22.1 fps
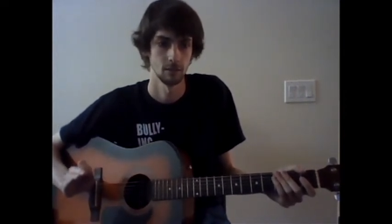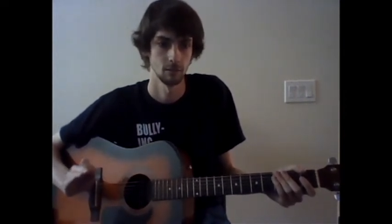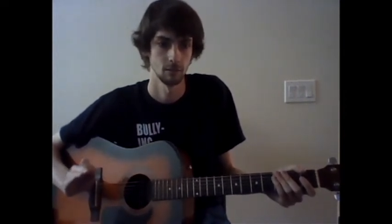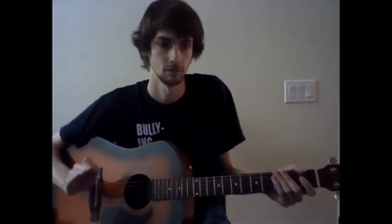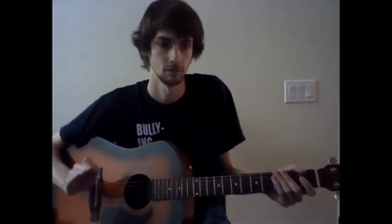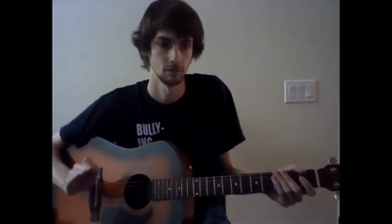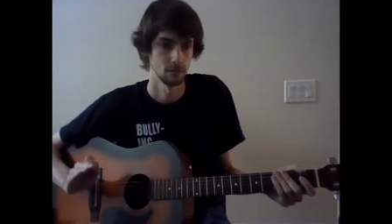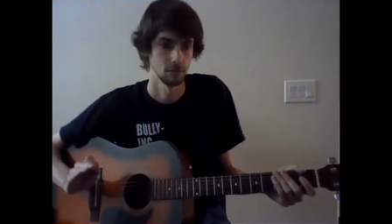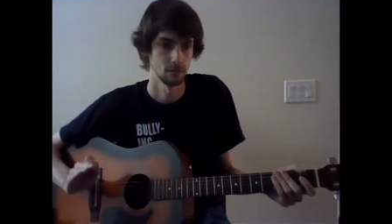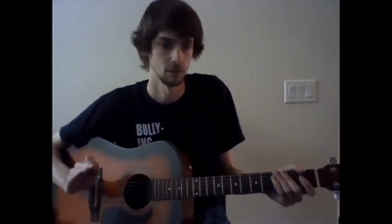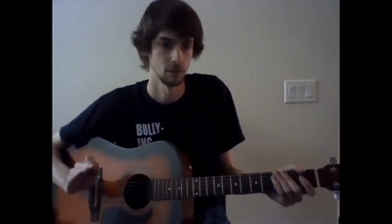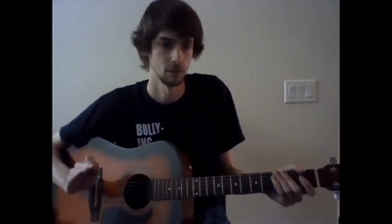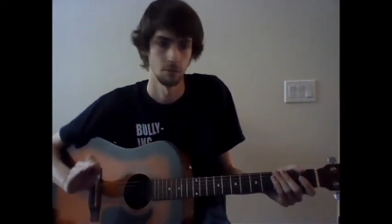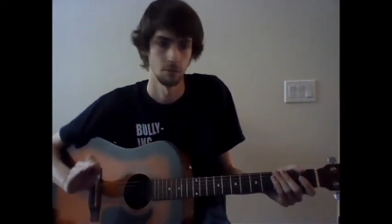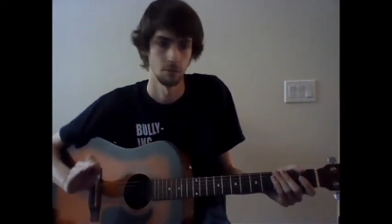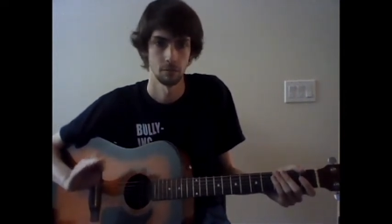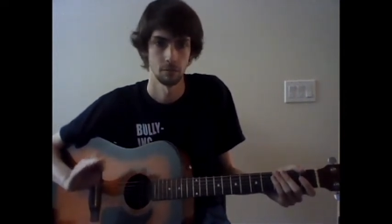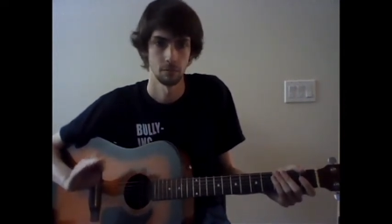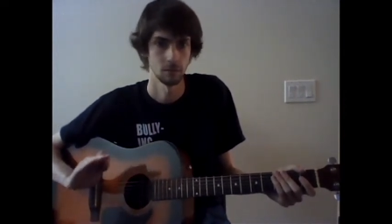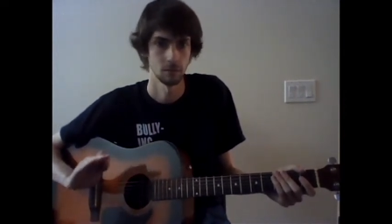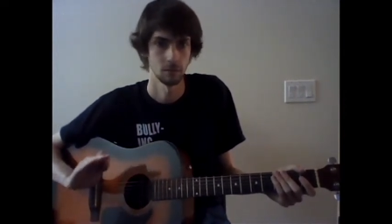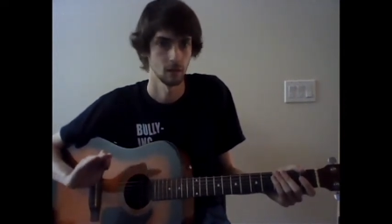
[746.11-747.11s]
from
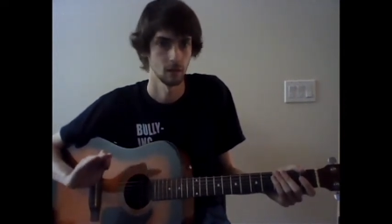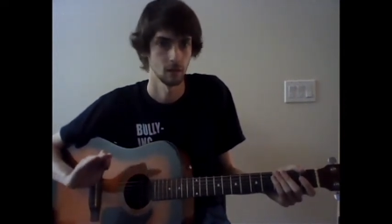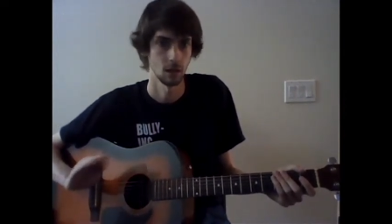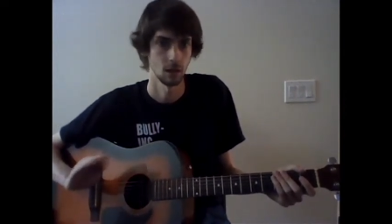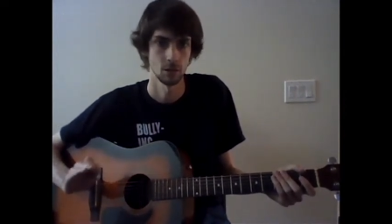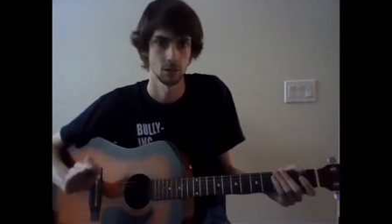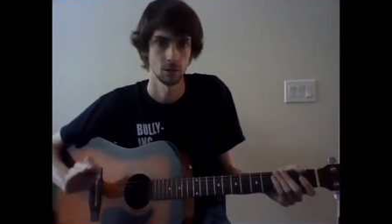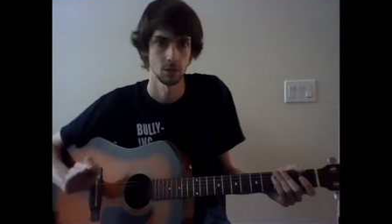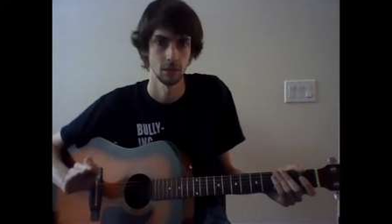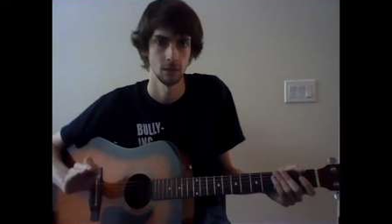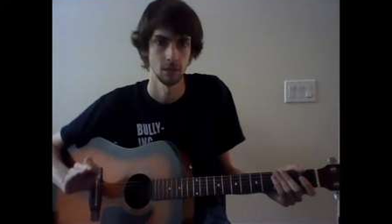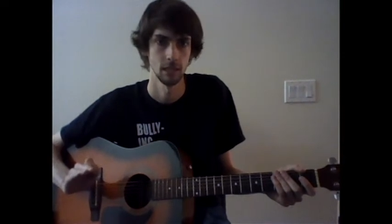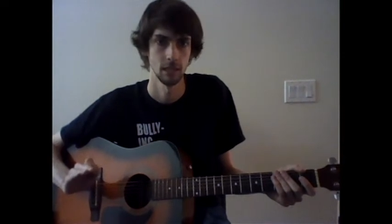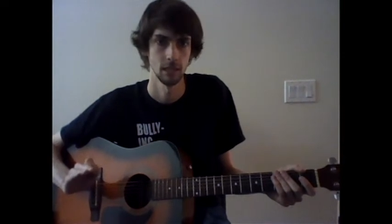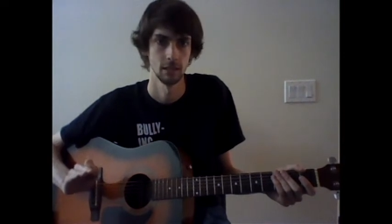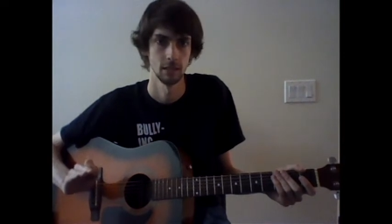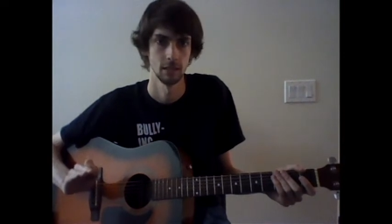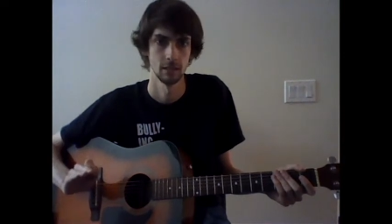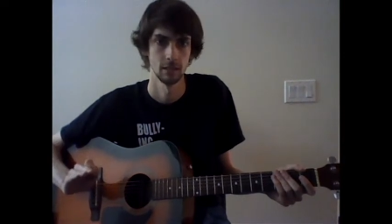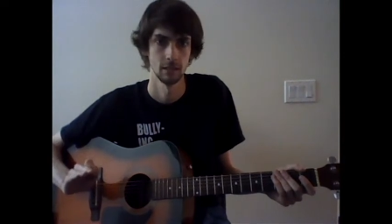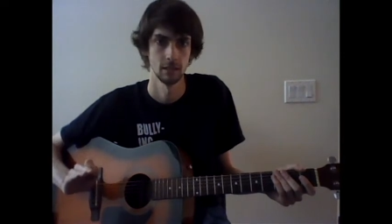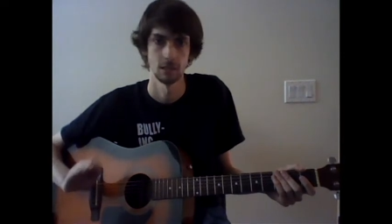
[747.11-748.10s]
country
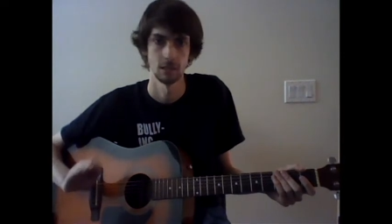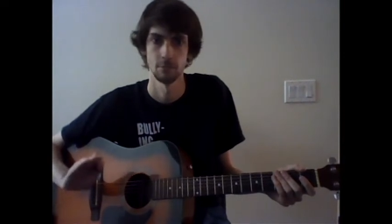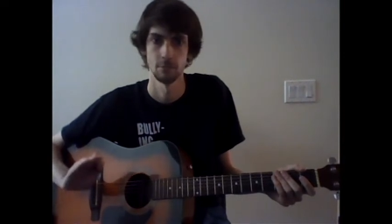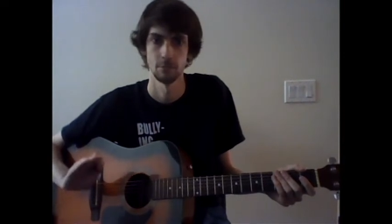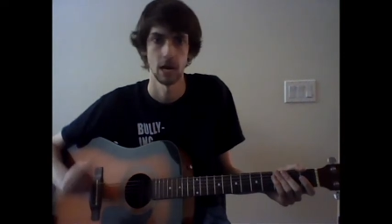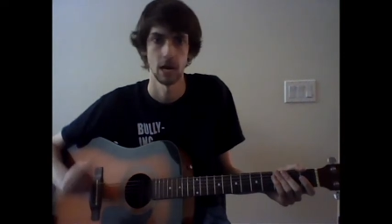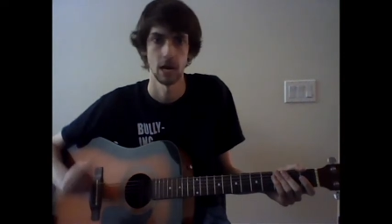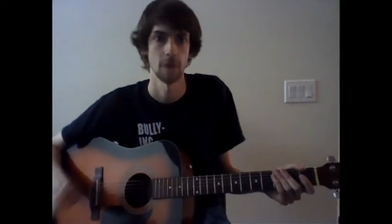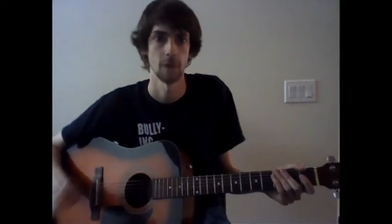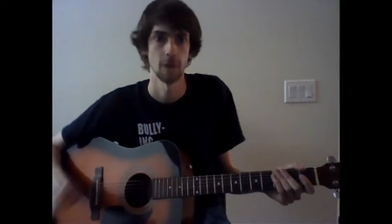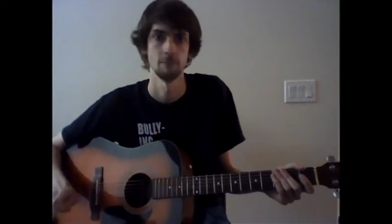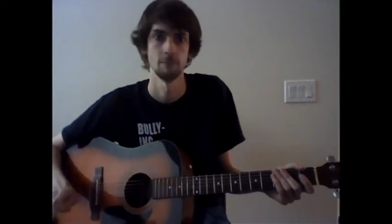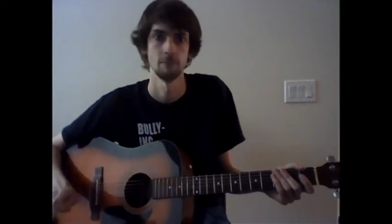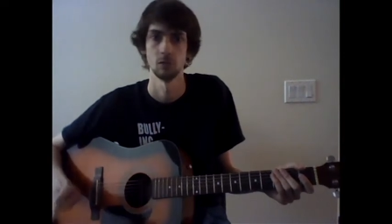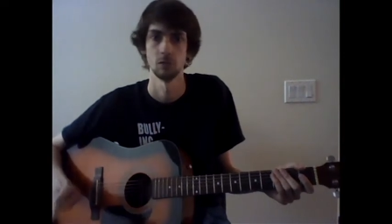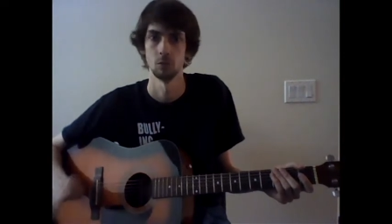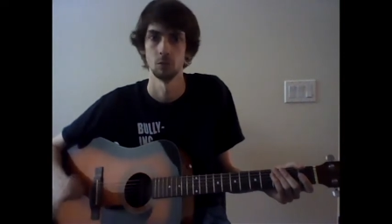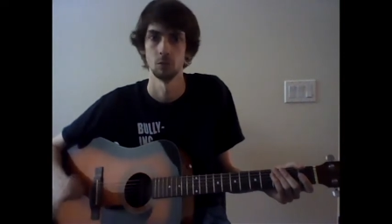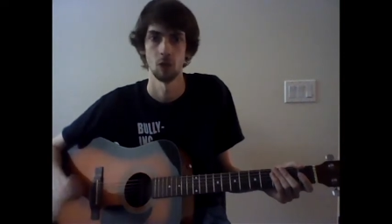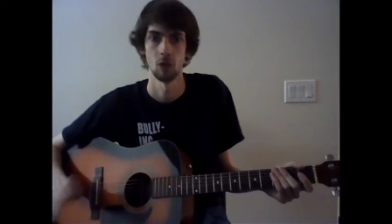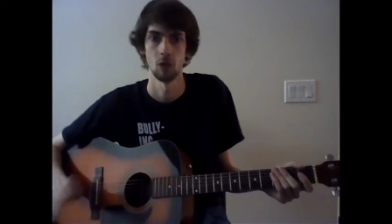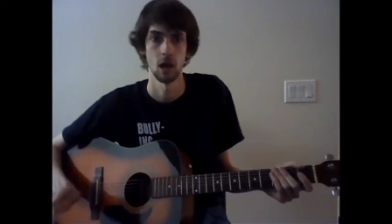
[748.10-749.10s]
to pop to
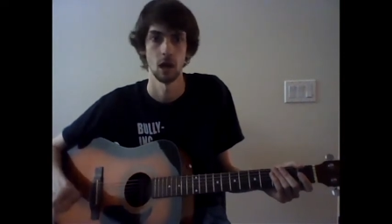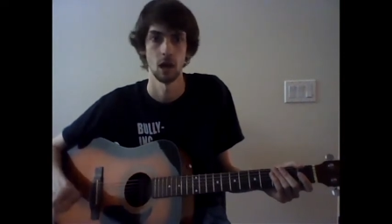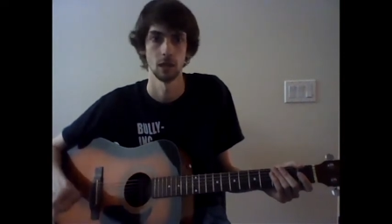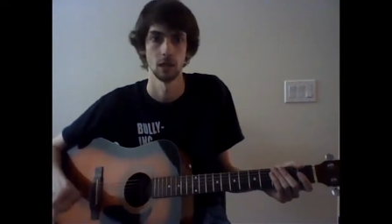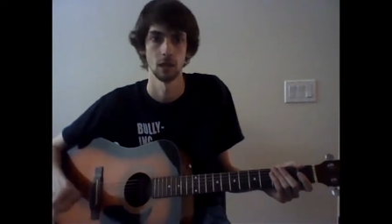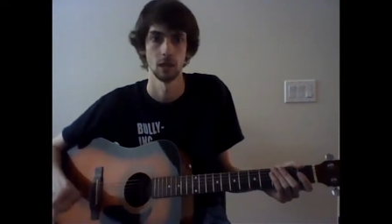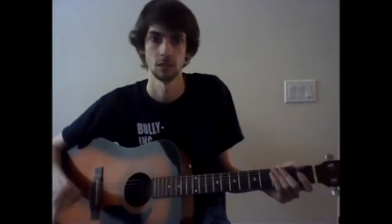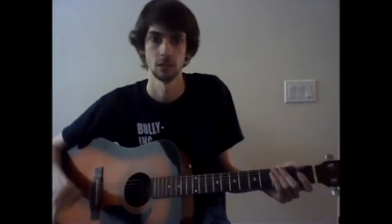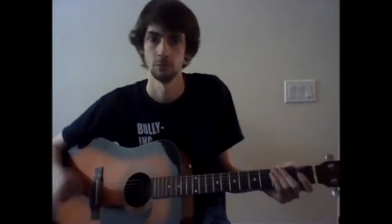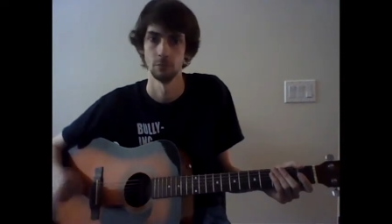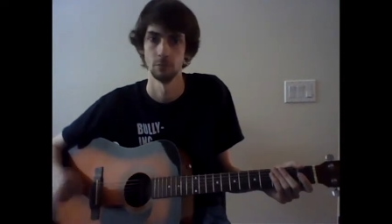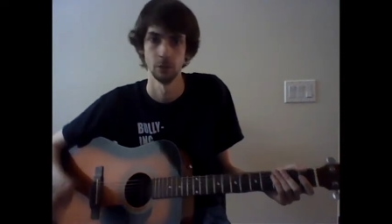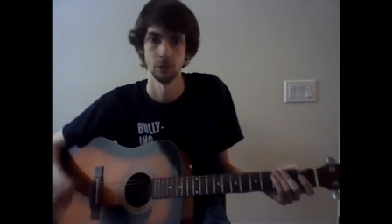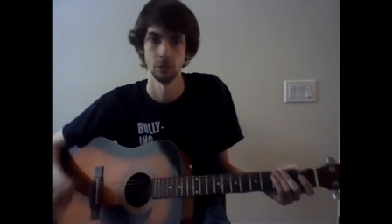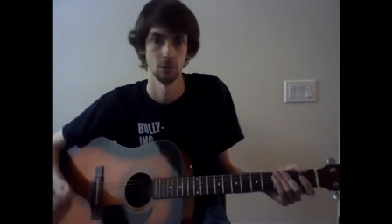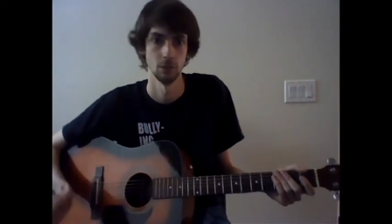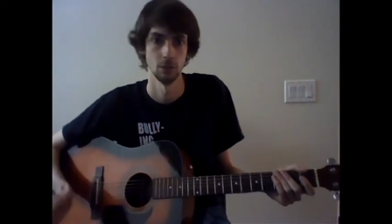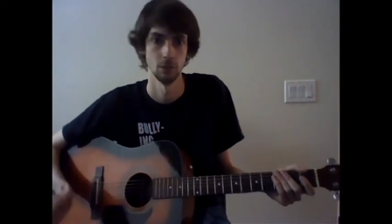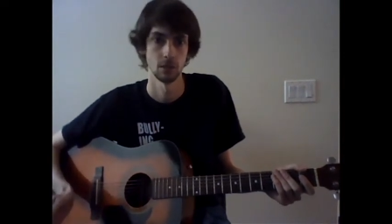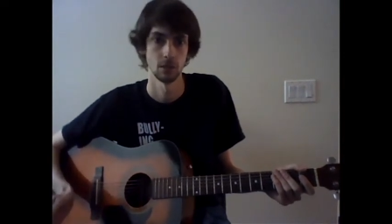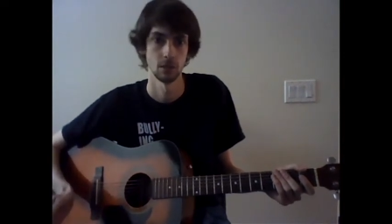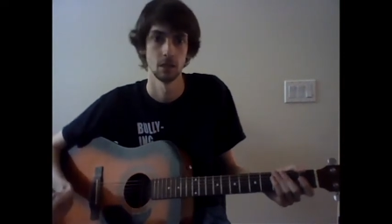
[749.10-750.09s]
rock to
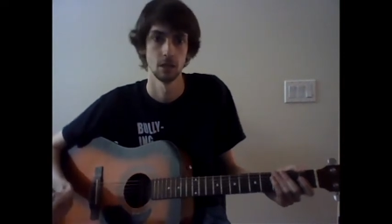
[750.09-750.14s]
blues.